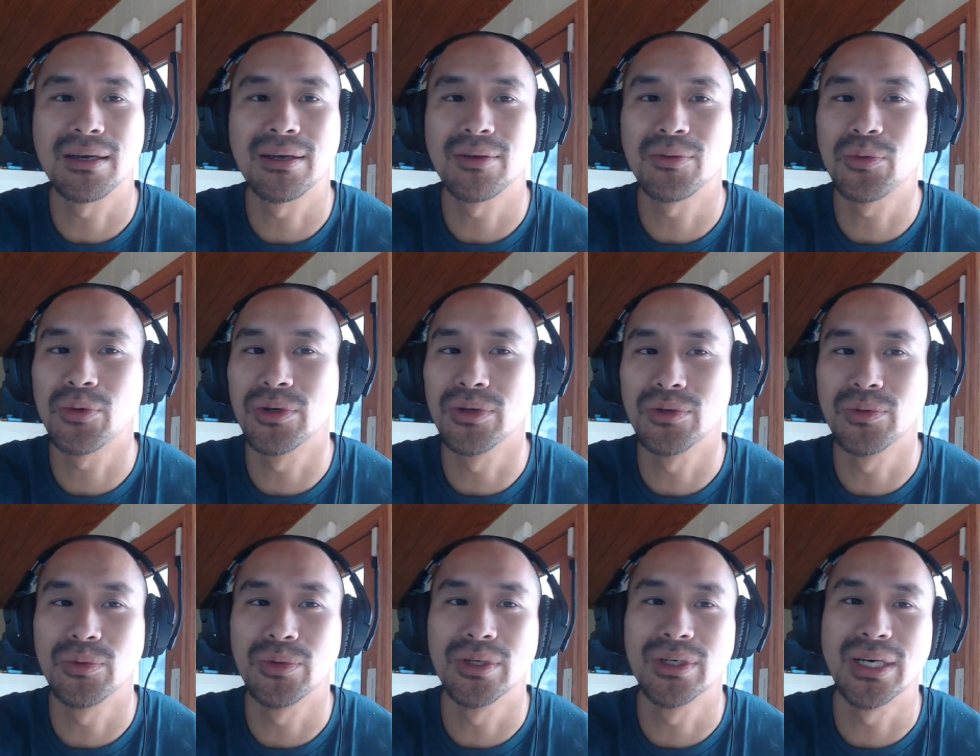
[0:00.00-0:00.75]

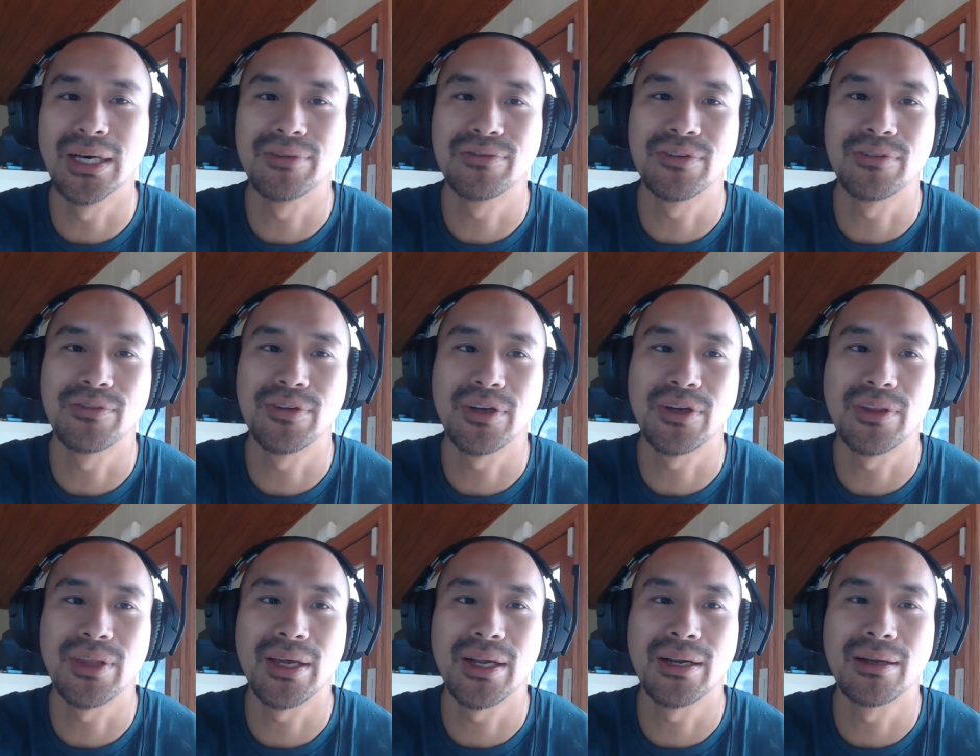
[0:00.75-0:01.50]
we'll have to
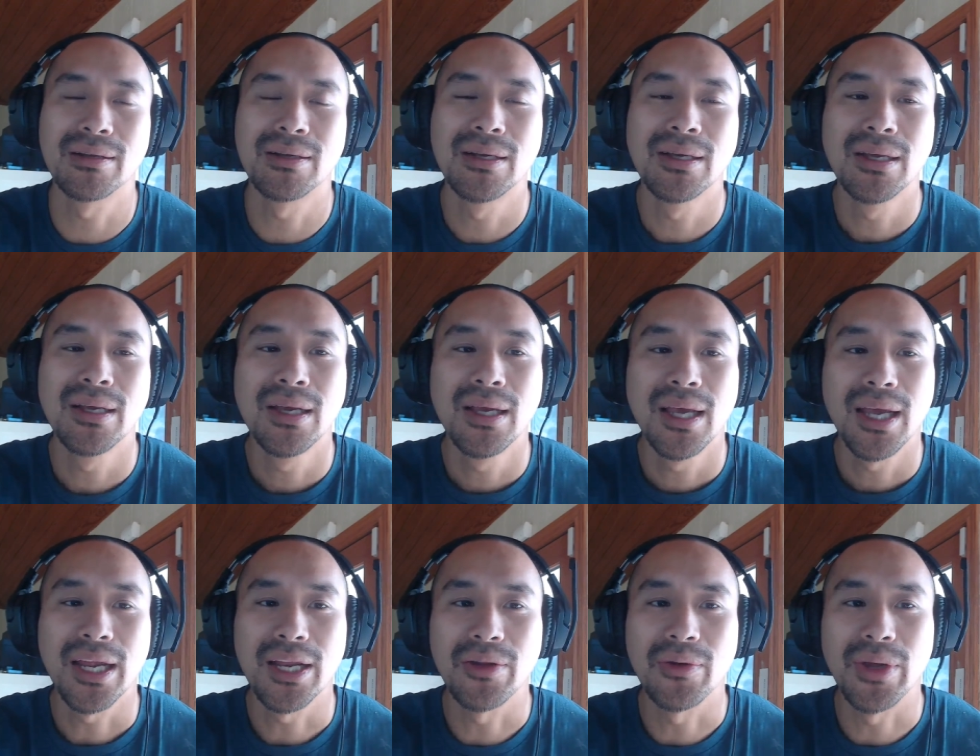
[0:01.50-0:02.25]
figure that out.
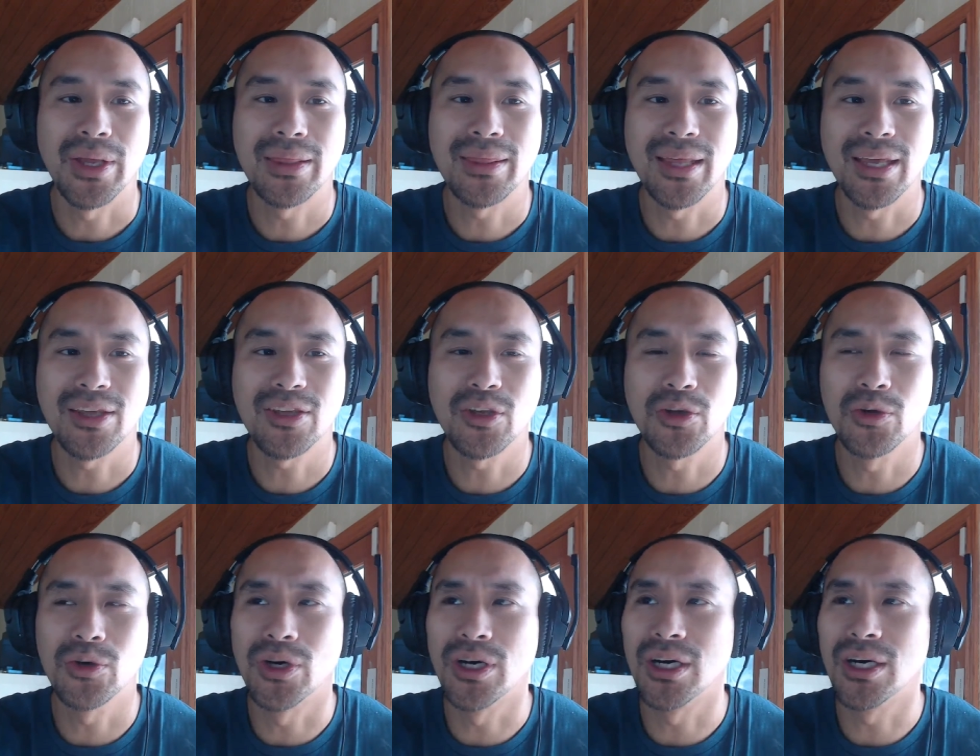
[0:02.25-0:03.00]
Anyway, thank
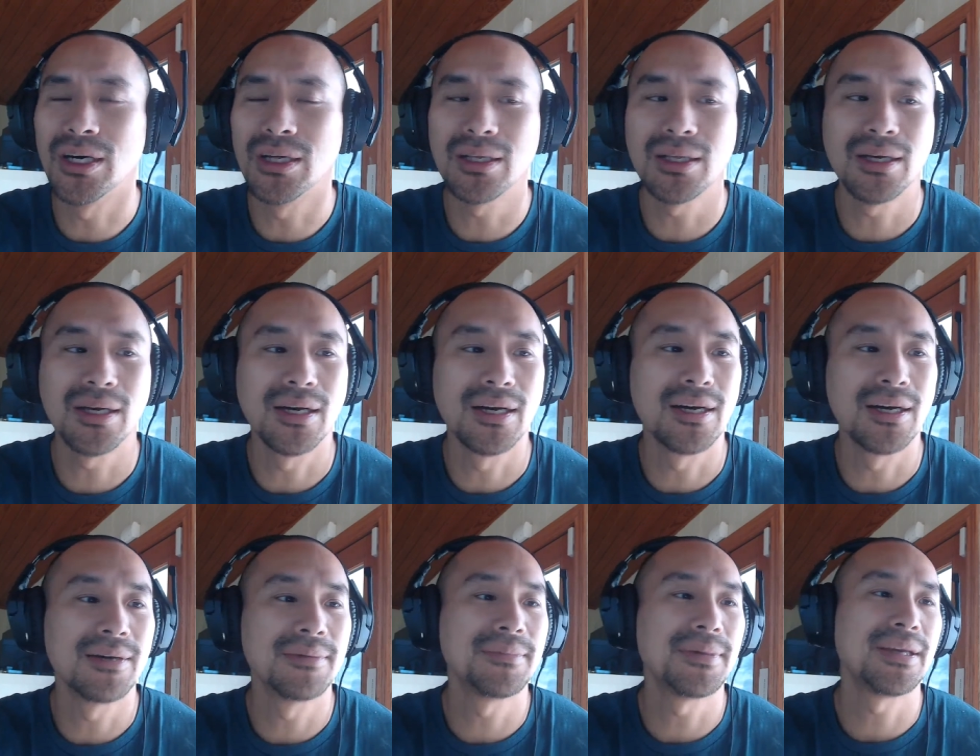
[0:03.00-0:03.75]
you all.
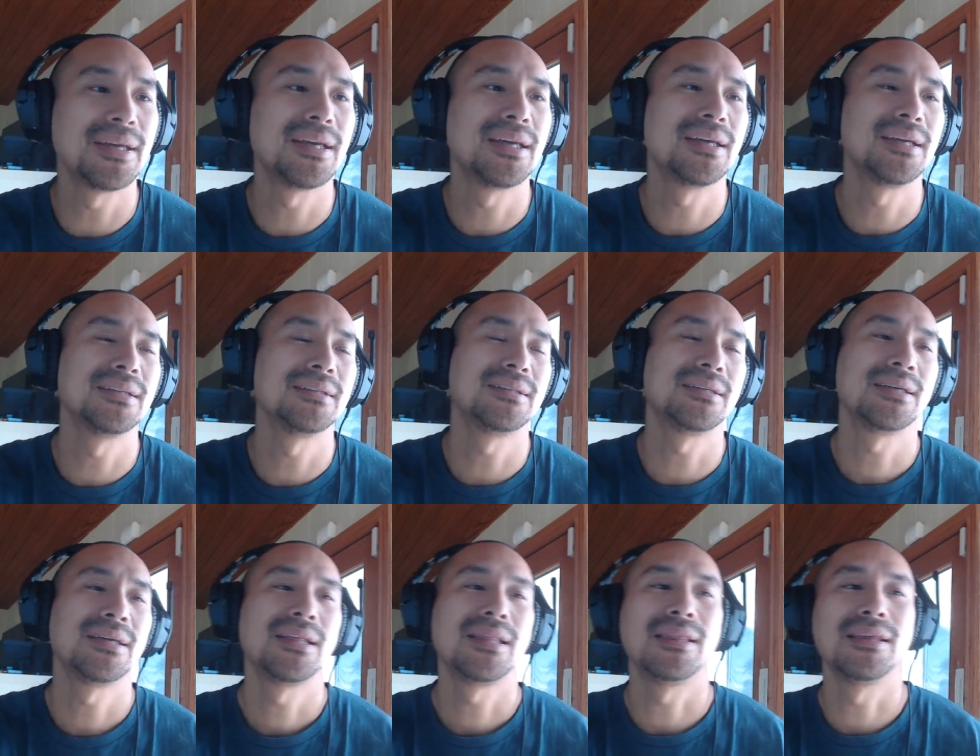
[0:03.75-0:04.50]
And
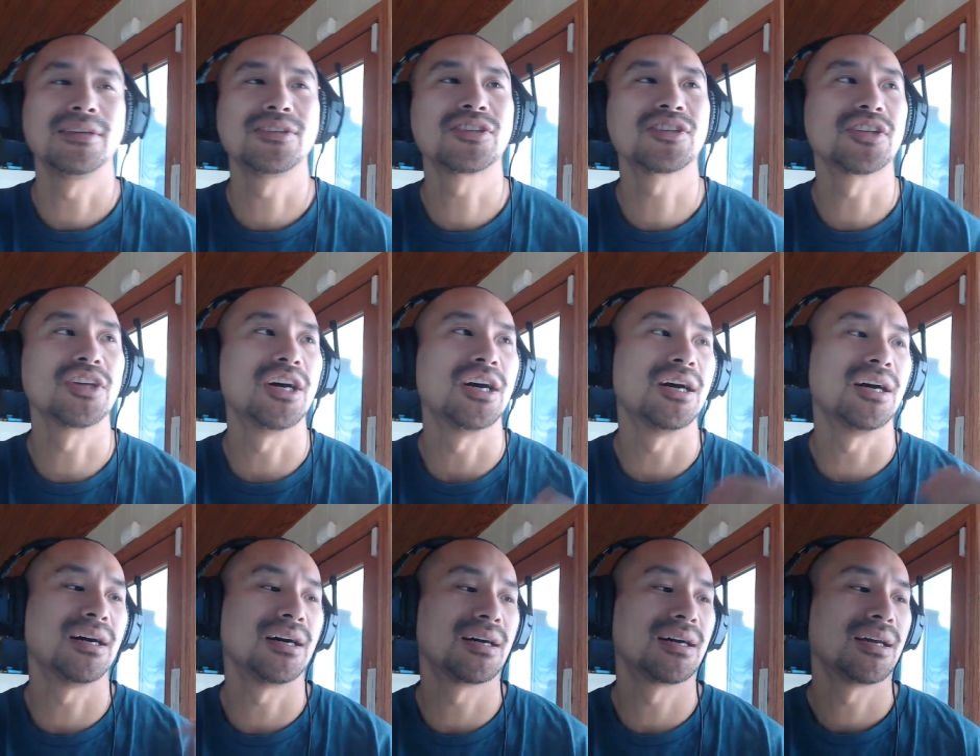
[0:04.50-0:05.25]
this
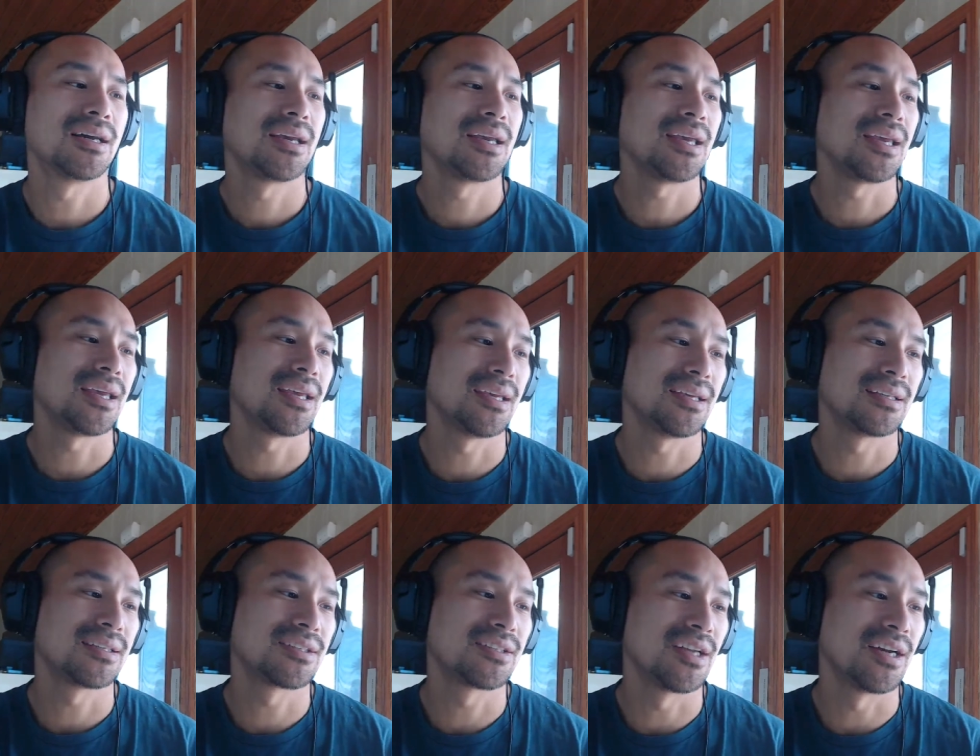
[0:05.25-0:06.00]
song
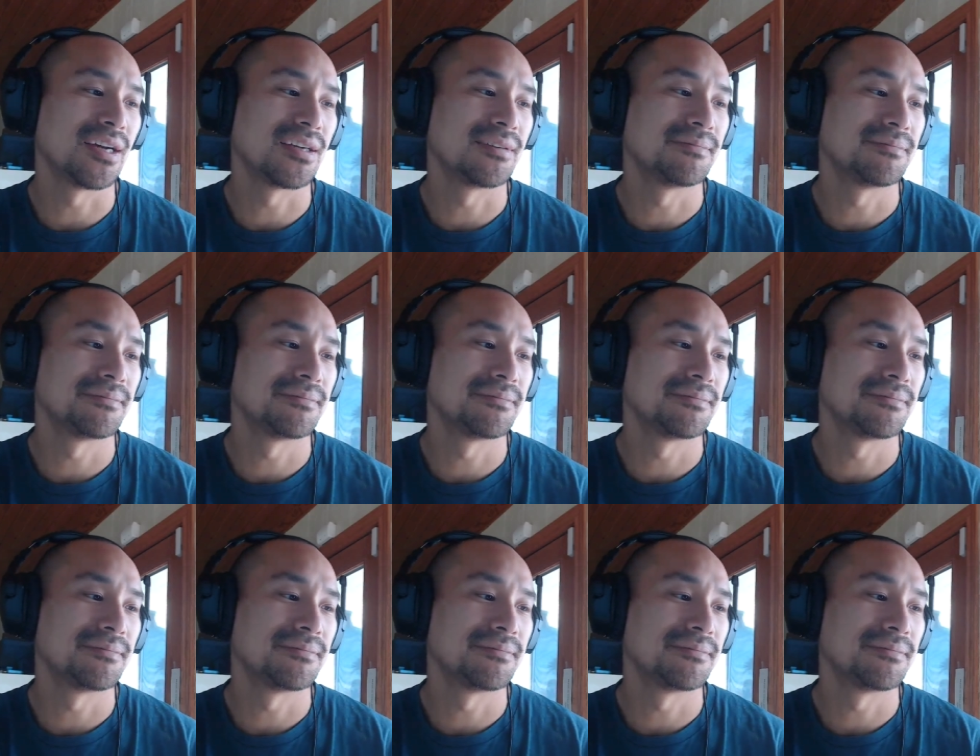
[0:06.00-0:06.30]
is done.